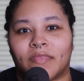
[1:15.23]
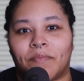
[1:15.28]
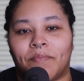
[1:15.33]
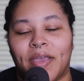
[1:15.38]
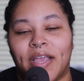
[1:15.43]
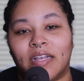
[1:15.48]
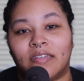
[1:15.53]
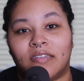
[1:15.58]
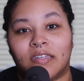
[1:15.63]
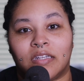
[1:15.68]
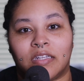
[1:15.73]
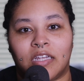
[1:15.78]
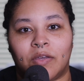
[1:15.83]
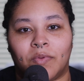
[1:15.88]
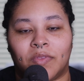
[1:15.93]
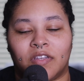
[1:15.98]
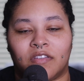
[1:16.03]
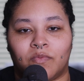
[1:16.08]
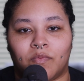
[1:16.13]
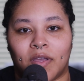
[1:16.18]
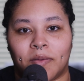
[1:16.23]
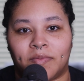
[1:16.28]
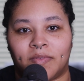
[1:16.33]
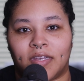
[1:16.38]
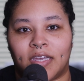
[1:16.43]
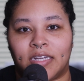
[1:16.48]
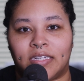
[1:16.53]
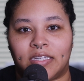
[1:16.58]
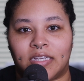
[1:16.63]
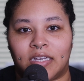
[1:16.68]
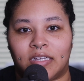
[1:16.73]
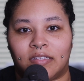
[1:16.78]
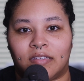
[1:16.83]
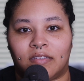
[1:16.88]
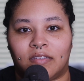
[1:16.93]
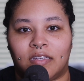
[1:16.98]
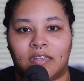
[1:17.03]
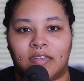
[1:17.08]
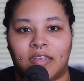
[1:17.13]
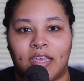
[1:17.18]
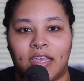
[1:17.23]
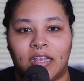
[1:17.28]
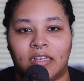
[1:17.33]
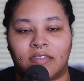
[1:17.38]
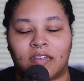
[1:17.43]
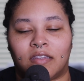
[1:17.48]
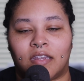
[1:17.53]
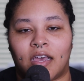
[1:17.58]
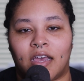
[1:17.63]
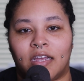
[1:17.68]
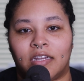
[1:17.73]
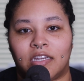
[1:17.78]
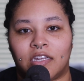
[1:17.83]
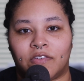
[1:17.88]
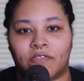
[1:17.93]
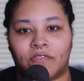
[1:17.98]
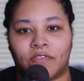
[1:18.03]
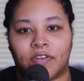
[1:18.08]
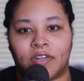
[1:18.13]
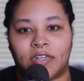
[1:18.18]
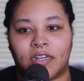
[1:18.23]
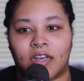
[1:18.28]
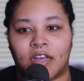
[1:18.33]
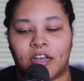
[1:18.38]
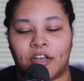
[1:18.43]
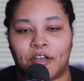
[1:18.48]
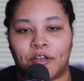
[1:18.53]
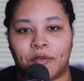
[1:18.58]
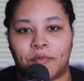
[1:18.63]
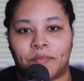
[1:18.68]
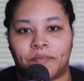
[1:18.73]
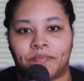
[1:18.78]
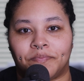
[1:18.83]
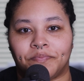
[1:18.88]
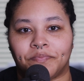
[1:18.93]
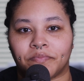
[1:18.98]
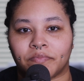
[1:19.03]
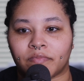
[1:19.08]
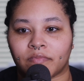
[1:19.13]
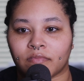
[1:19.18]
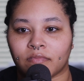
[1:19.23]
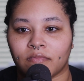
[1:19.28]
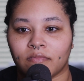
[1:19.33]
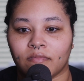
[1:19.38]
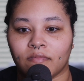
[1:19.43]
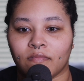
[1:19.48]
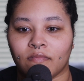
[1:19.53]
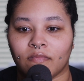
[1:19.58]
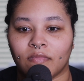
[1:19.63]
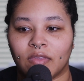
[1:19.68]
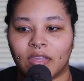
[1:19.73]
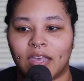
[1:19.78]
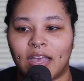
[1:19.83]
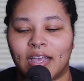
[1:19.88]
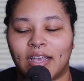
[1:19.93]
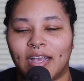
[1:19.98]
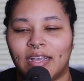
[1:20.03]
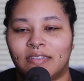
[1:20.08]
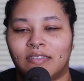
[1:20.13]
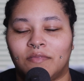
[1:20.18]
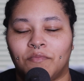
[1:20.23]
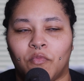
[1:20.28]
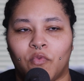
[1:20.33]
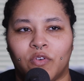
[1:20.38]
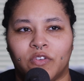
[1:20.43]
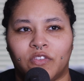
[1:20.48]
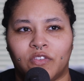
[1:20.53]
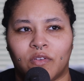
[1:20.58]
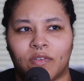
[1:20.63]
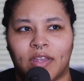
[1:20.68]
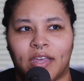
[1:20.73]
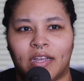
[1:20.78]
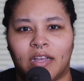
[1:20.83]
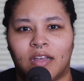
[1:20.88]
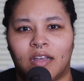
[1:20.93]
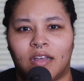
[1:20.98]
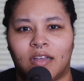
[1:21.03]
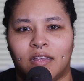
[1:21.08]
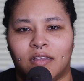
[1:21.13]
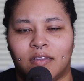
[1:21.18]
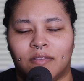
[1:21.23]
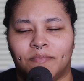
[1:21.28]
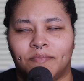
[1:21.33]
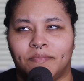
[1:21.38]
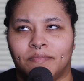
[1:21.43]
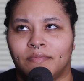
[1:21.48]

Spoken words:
Basically what this website does is it takes a lot of different, I guess more so like, I